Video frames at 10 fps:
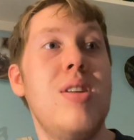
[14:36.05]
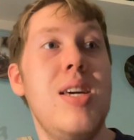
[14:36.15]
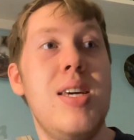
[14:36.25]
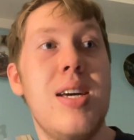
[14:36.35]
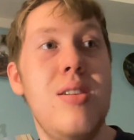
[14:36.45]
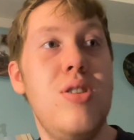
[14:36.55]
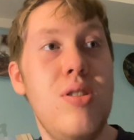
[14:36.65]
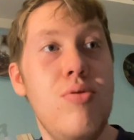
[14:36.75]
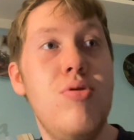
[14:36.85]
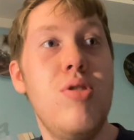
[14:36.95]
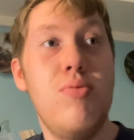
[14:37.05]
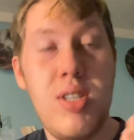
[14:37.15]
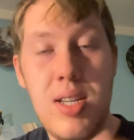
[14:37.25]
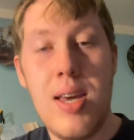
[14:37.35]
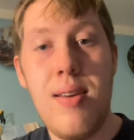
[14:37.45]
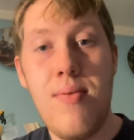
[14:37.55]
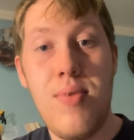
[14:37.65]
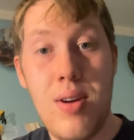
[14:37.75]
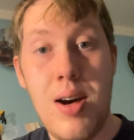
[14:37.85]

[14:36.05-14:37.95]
he can do to save